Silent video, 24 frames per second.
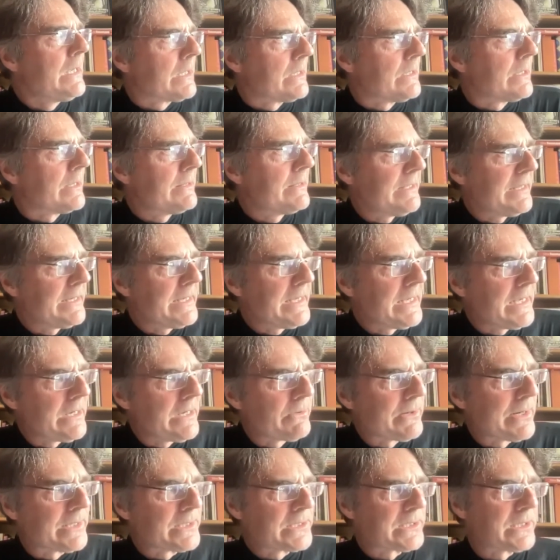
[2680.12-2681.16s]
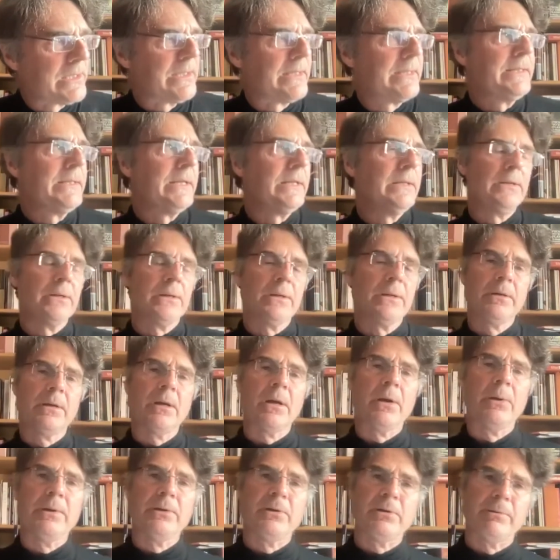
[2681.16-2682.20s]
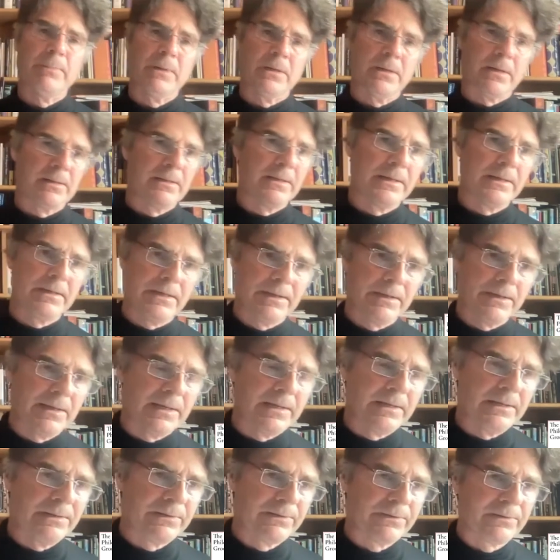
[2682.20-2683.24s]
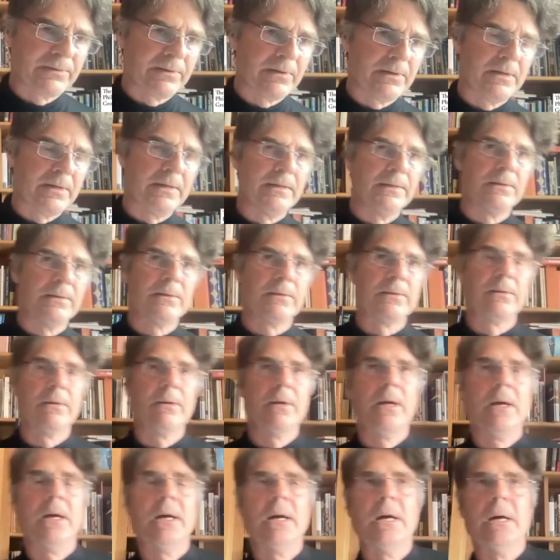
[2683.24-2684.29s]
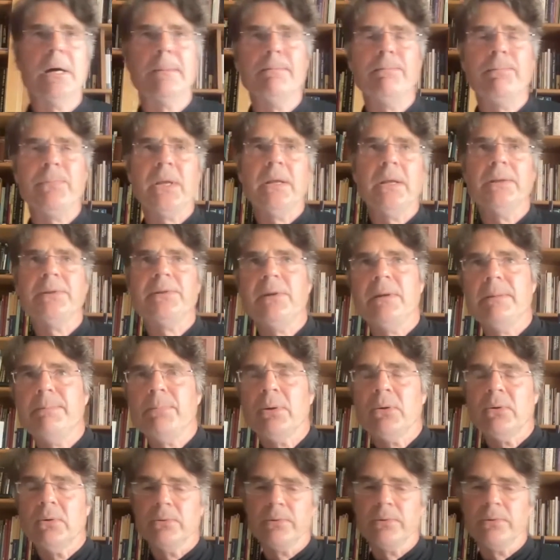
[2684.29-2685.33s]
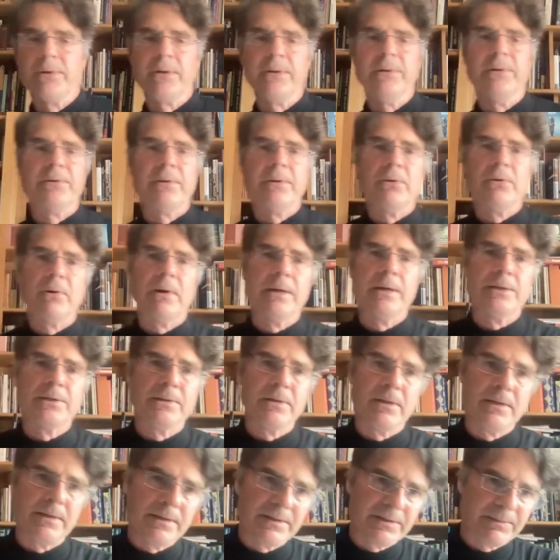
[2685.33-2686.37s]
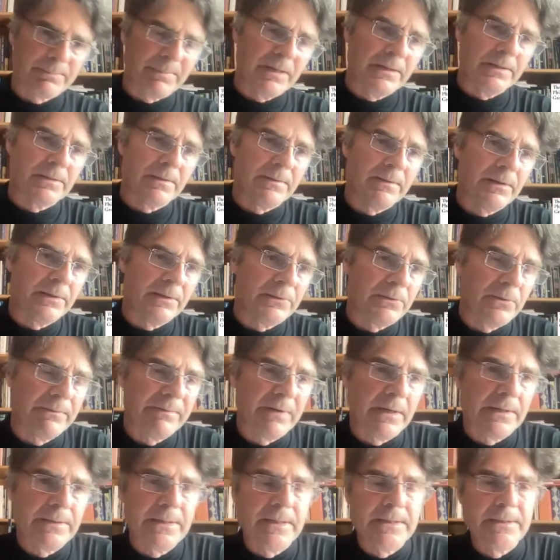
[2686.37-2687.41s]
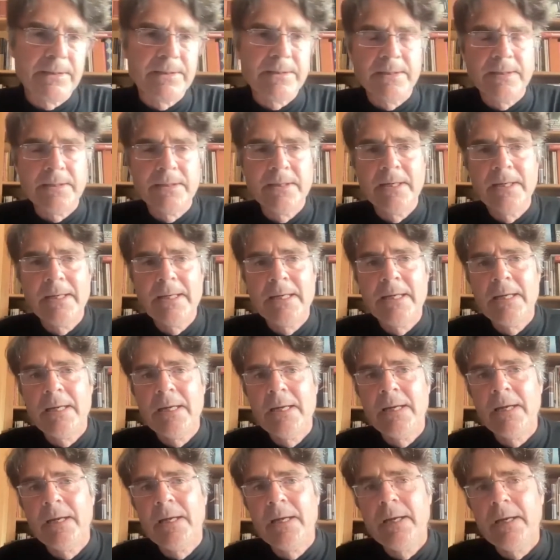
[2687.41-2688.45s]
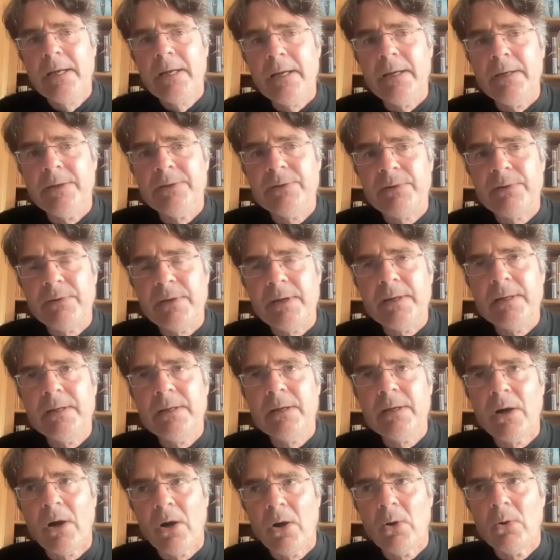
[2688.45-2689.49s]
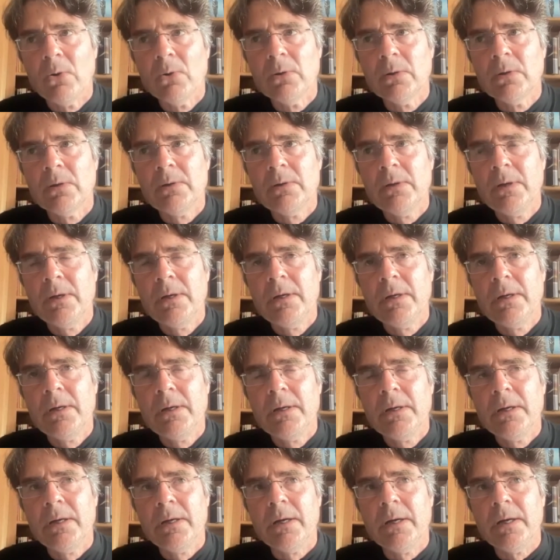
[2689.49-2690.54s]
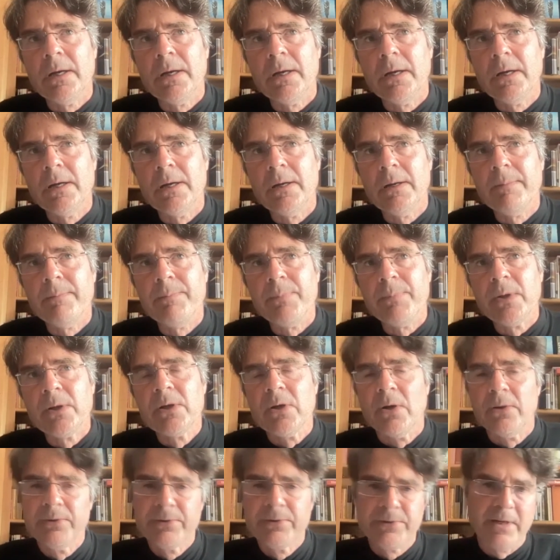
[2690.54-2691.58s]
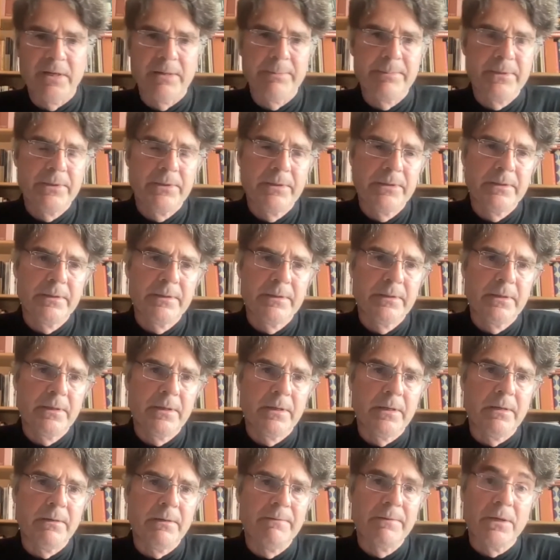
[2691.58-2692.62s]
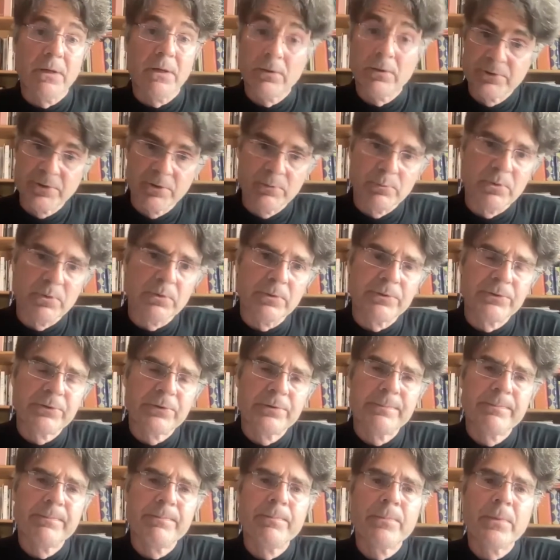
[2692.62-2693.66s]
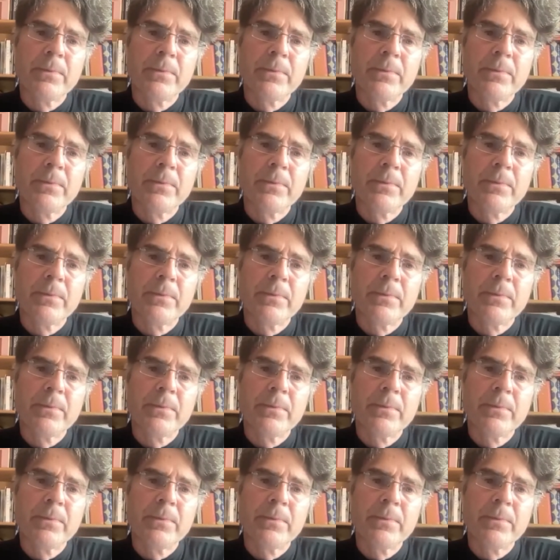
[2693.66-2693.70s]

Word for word: And I think here, actually, I didn't go into it, but I think it, it's, it's, um, it's an important consideration. It speaks to the issue of identity, is the whole uh, concept of culture wars